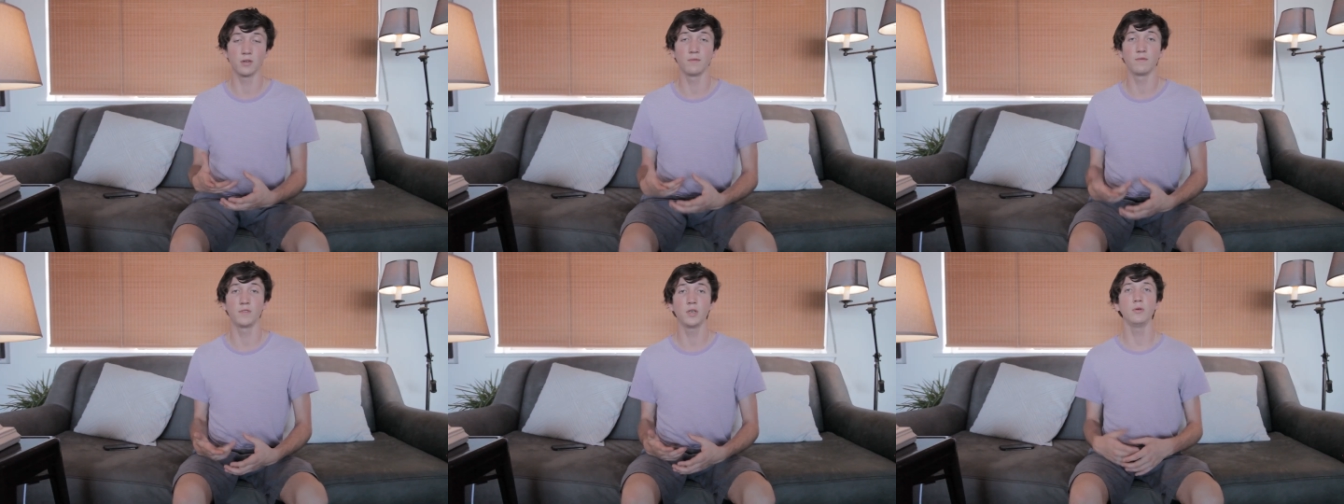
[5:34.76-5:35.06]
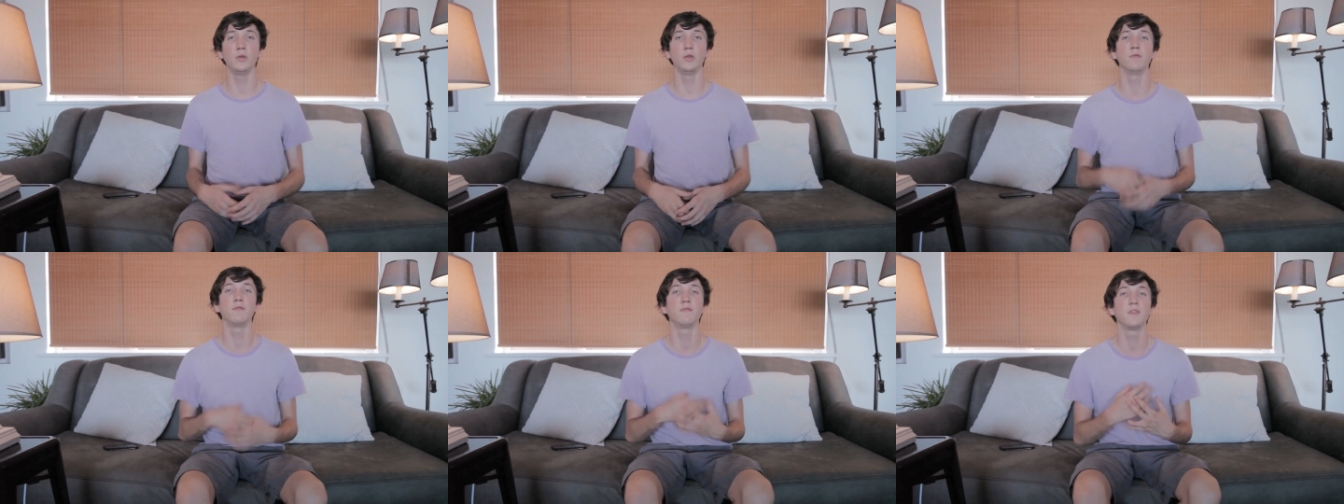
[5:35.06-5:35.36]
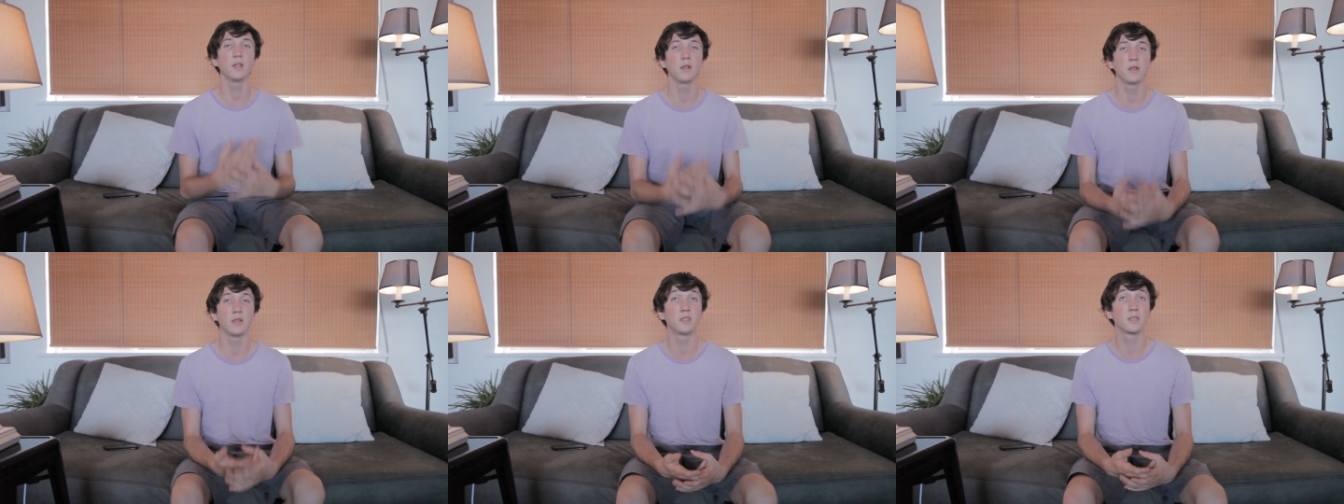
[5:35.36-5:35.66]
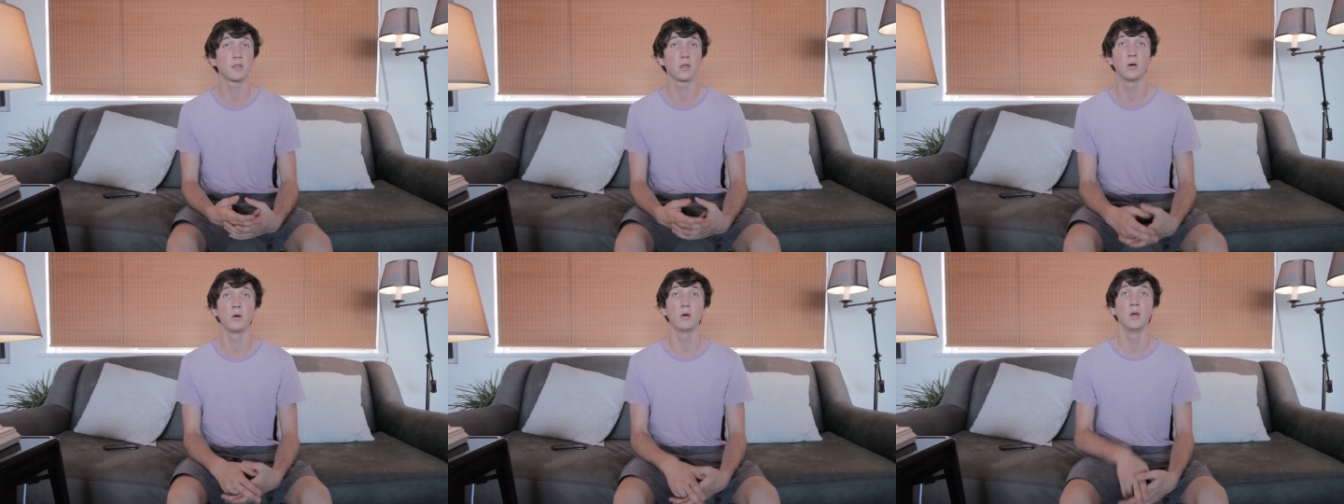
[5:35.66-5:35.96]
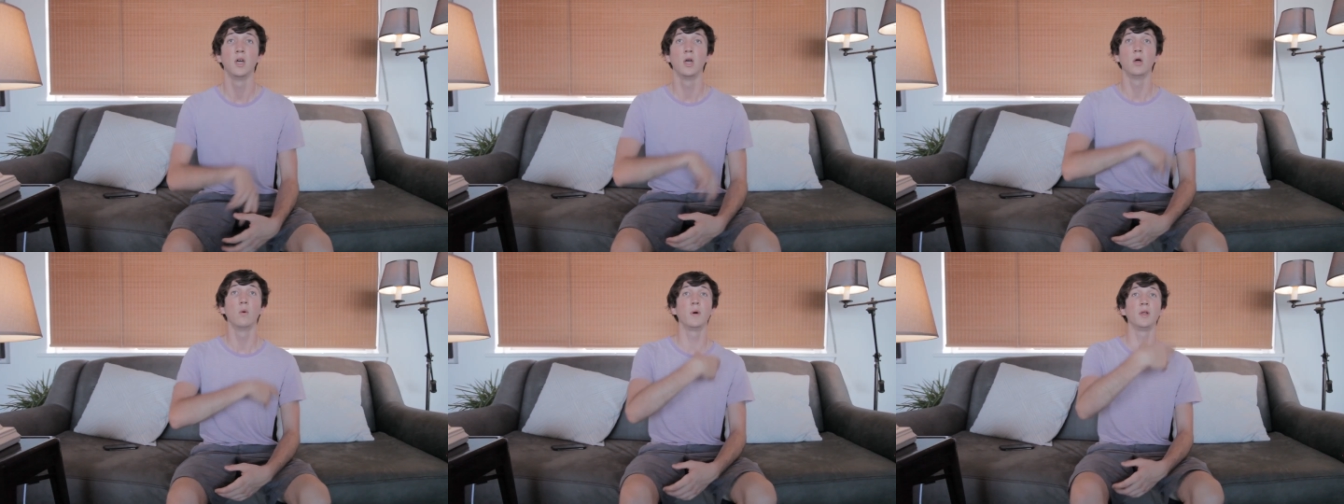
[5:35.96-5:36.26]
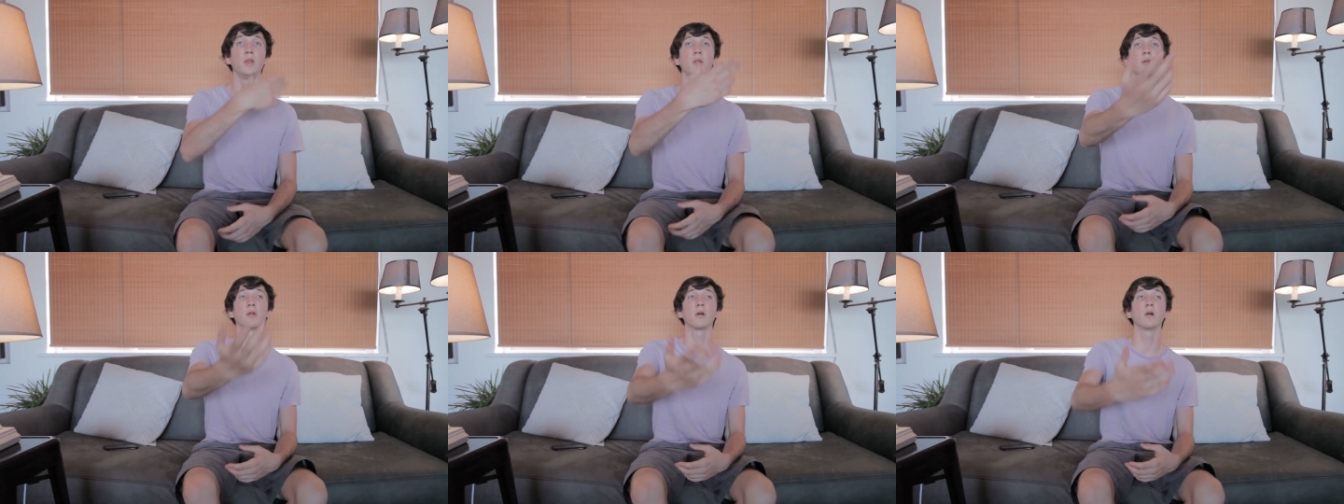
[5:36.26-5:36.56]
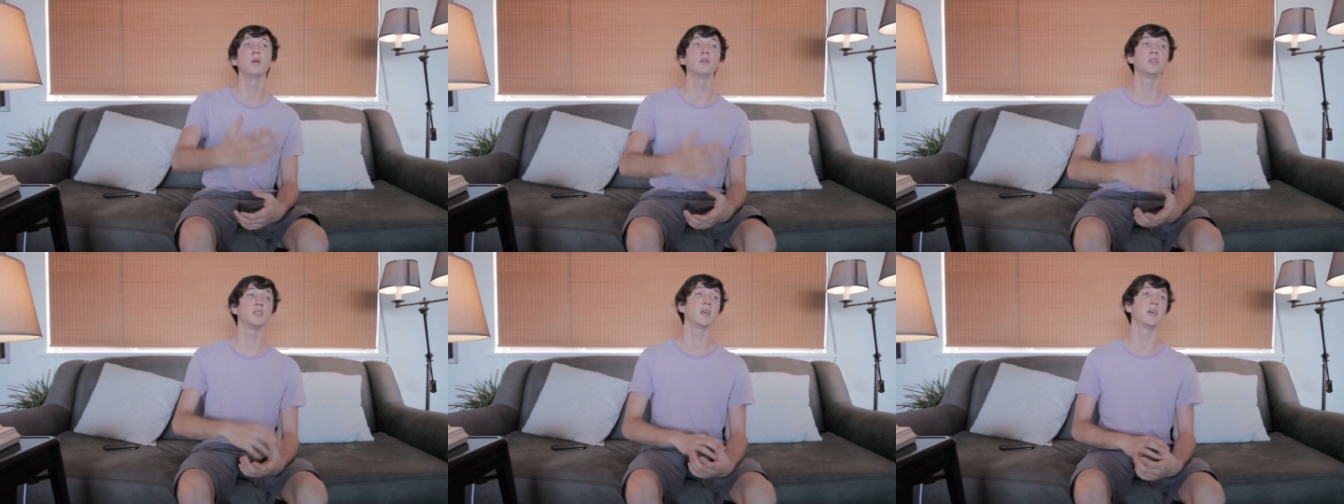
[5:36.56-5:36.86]
of you. You feel as though when you're
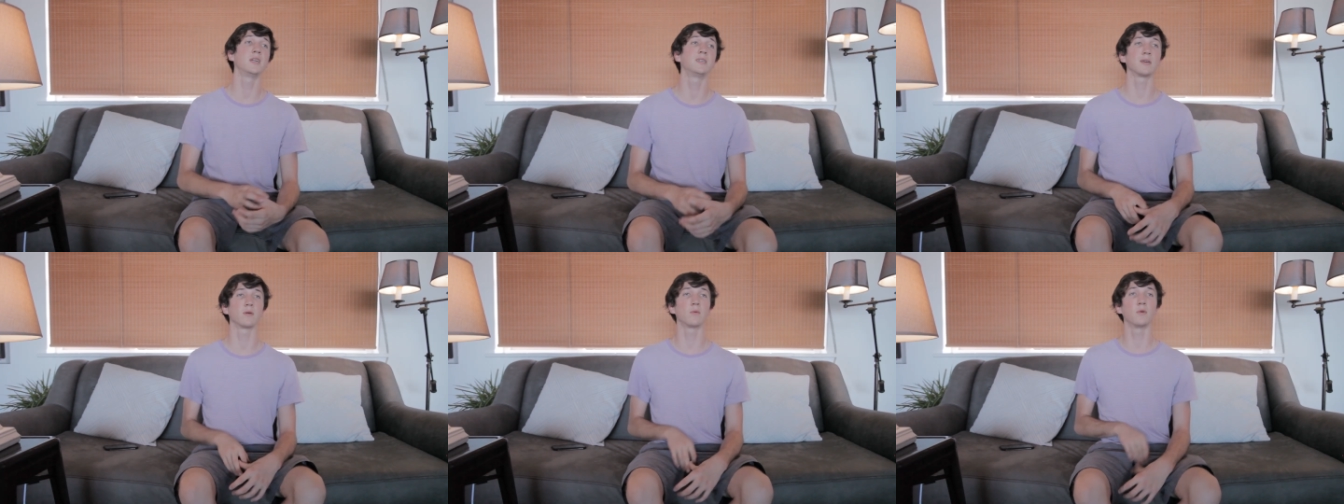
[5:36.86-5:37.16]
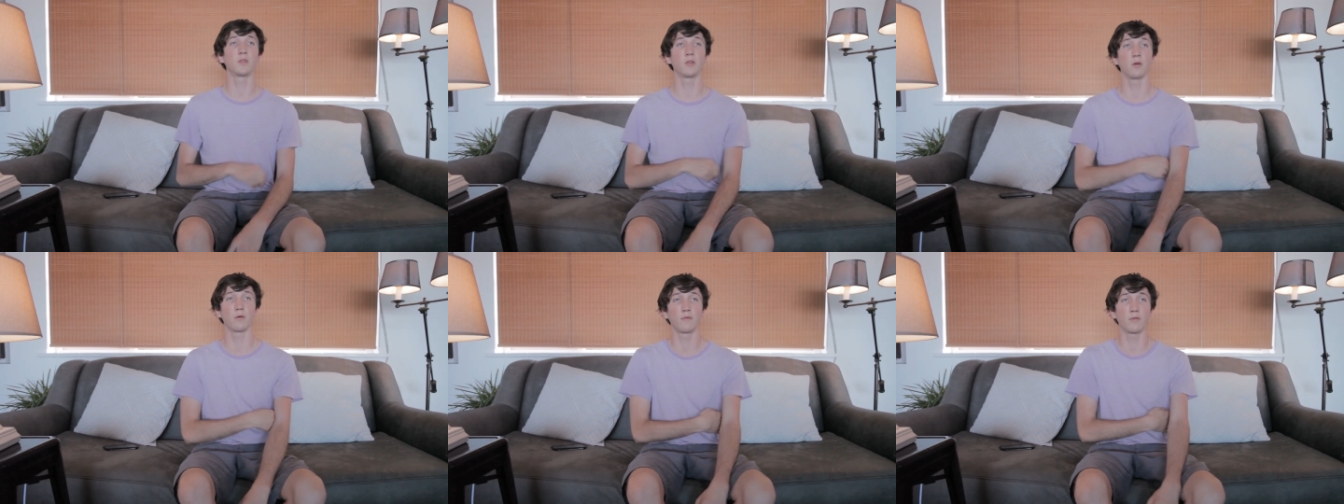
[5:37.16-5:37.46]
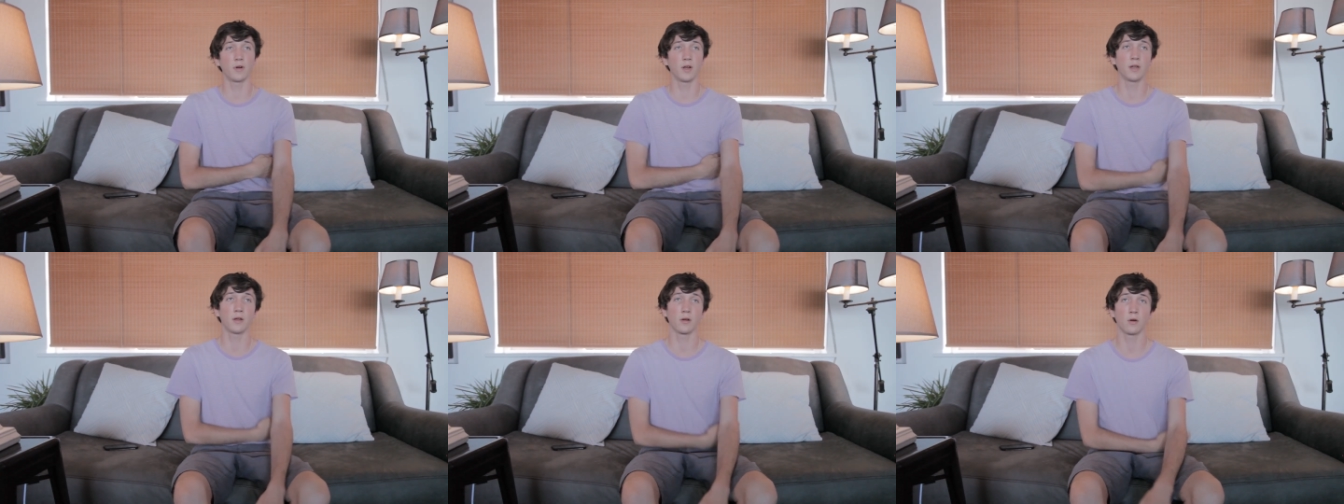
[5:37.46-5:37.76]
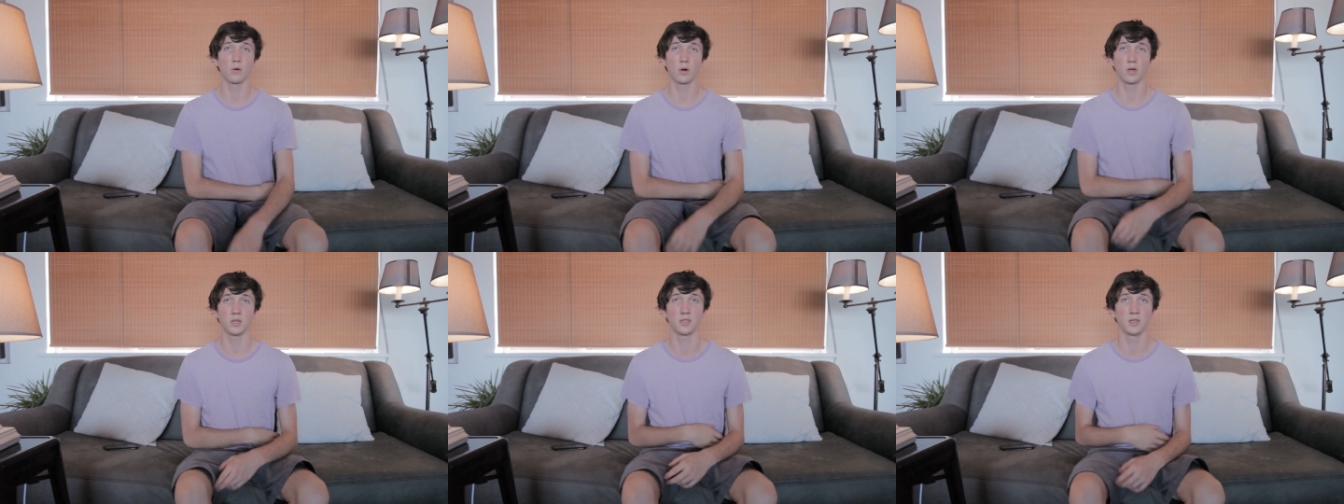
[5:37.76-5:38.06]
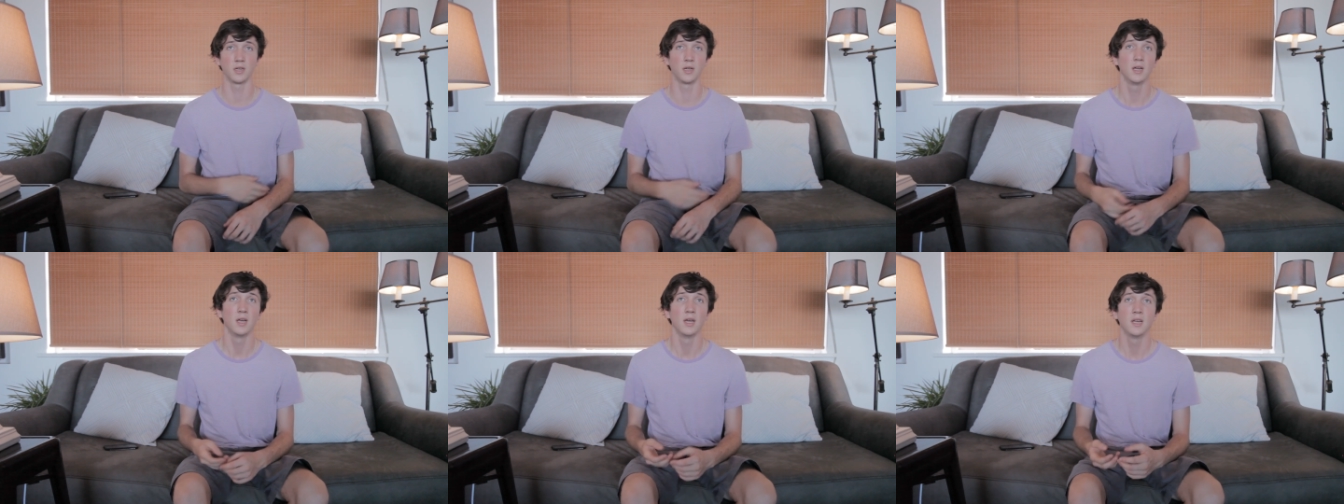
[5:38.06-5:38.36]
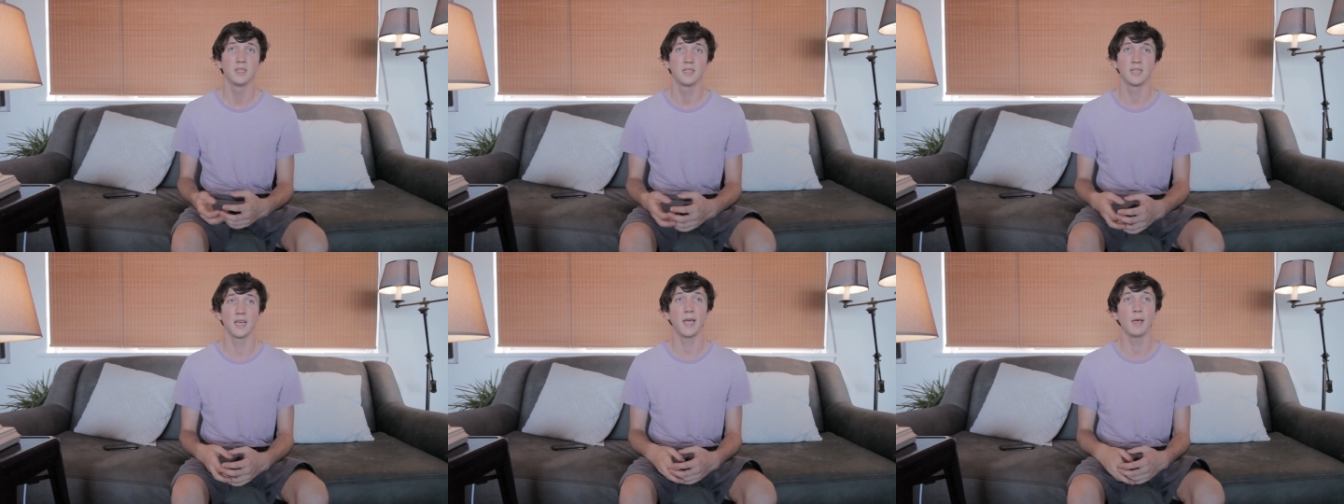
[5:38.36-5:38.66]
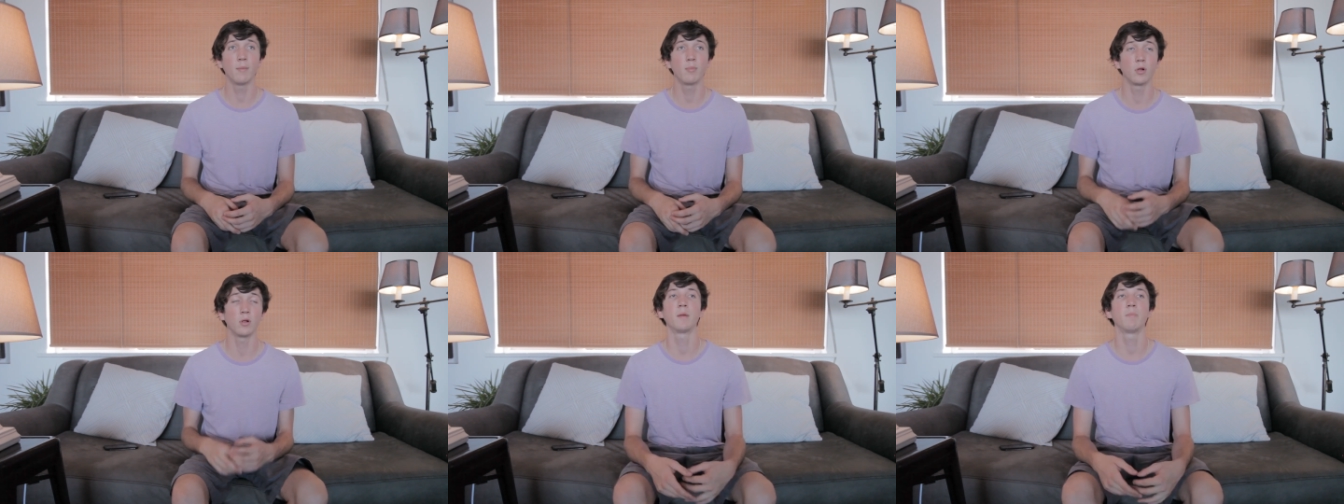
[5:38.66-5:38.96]
negotiating with your friend across a
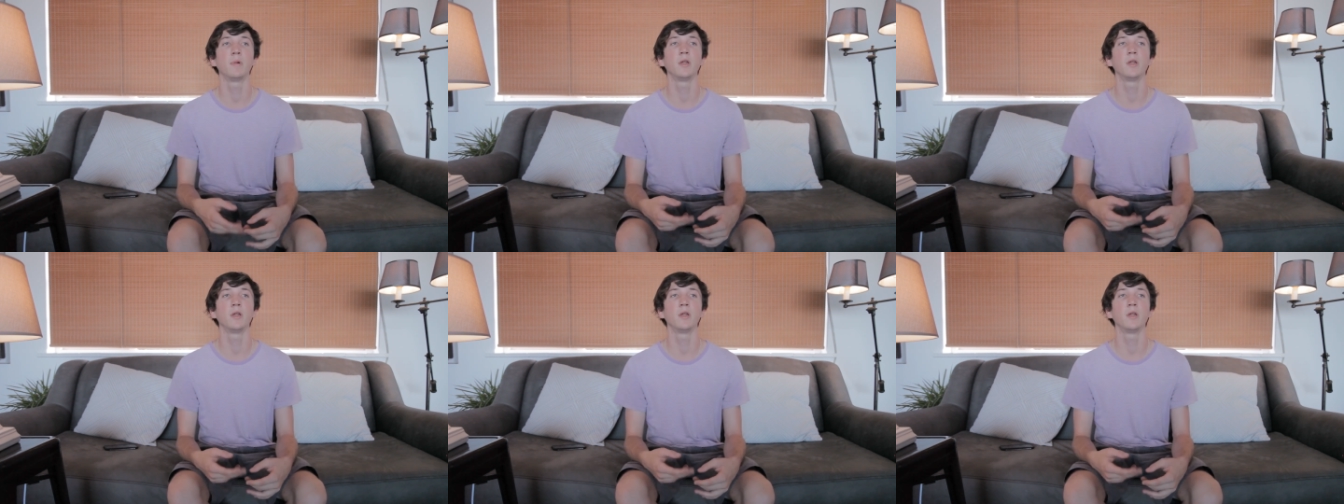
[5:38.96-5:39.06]
table,